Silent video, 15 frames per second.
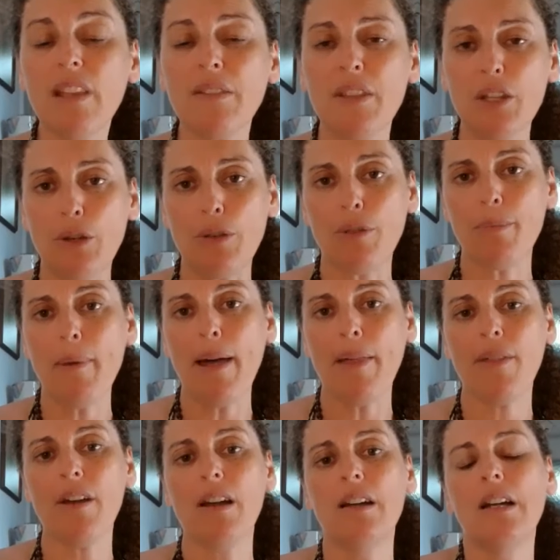the earth
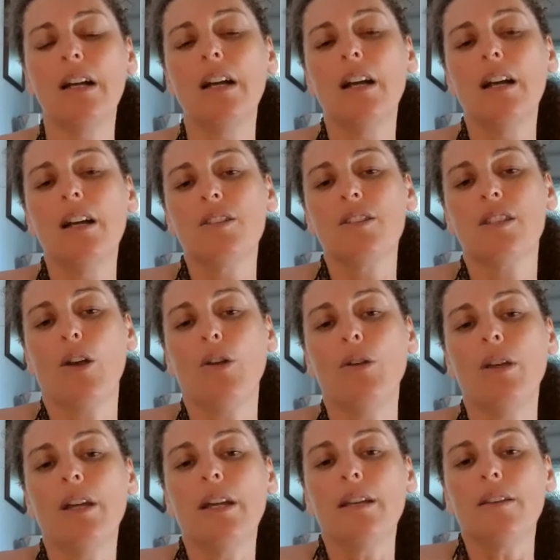mother.
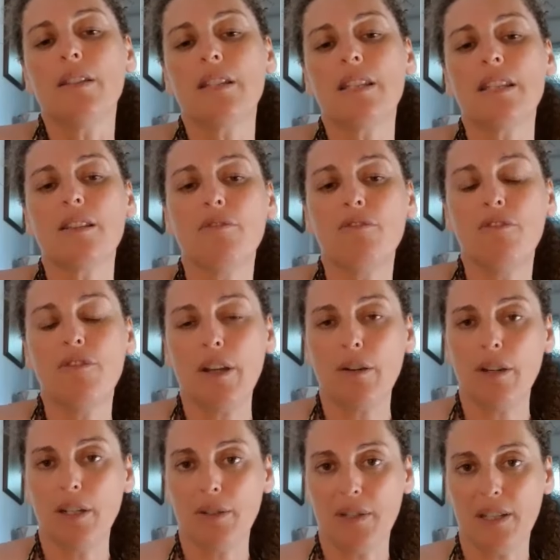So, this is a
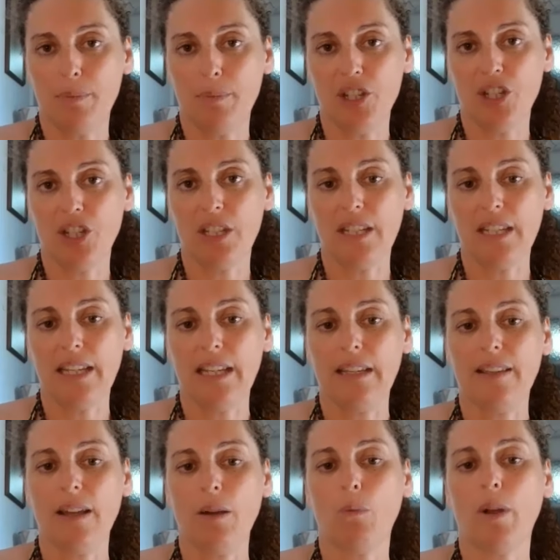very auspicious
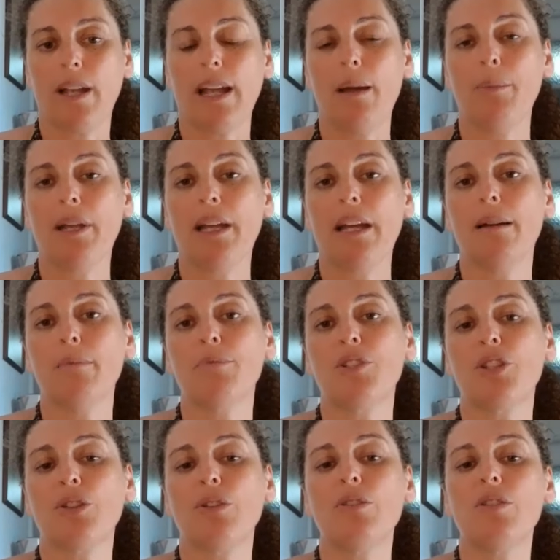year that we're coming up
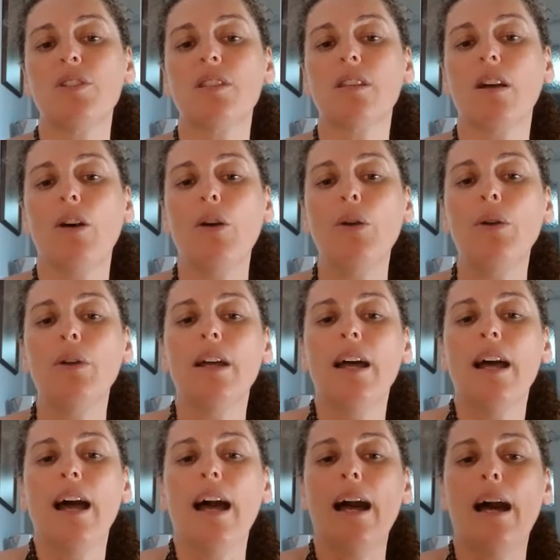to. So,
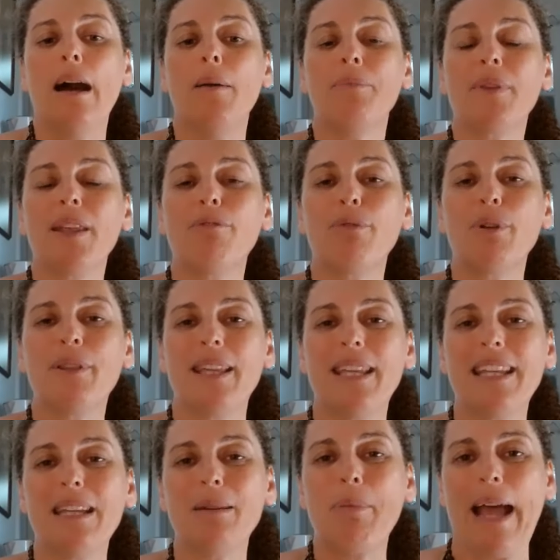um, if we
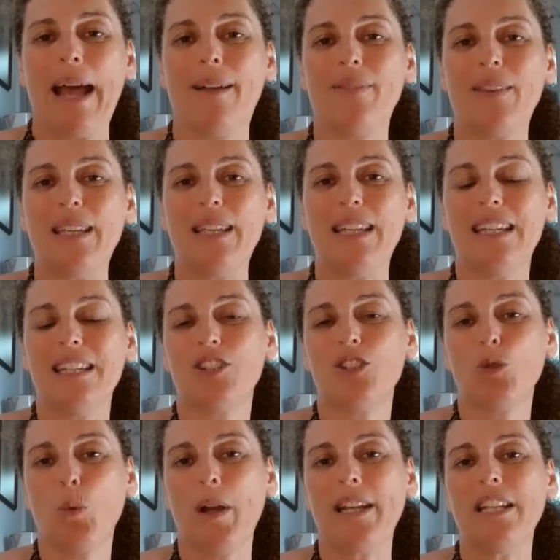think about the year
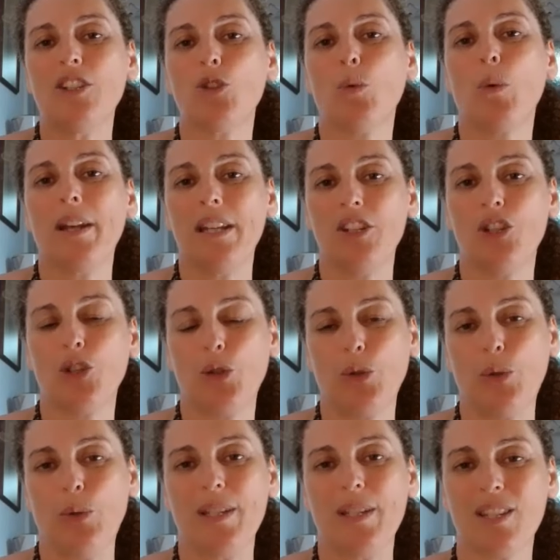
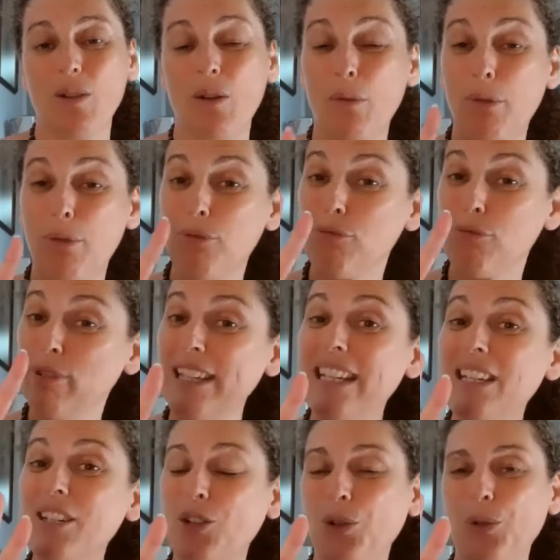2022, it's got
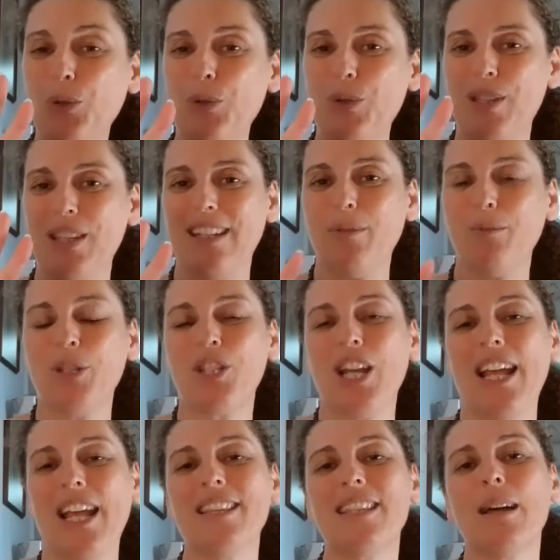three twos in it, which
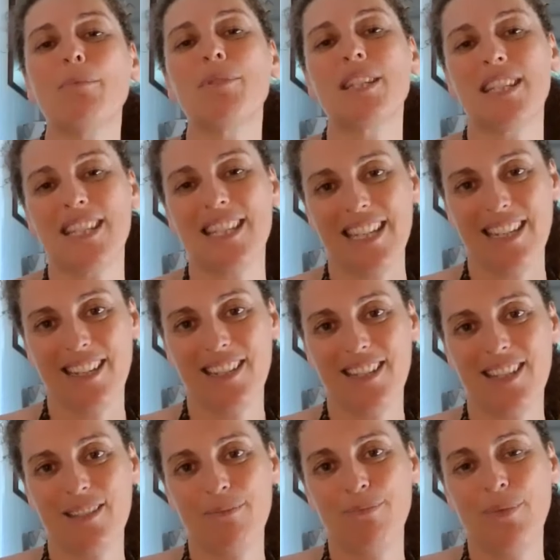adds up to
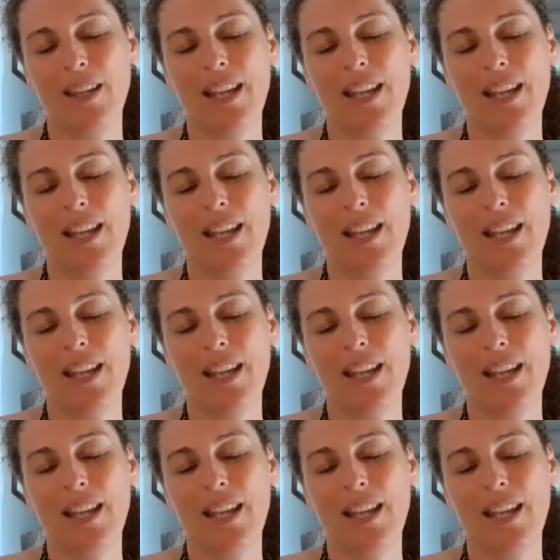six.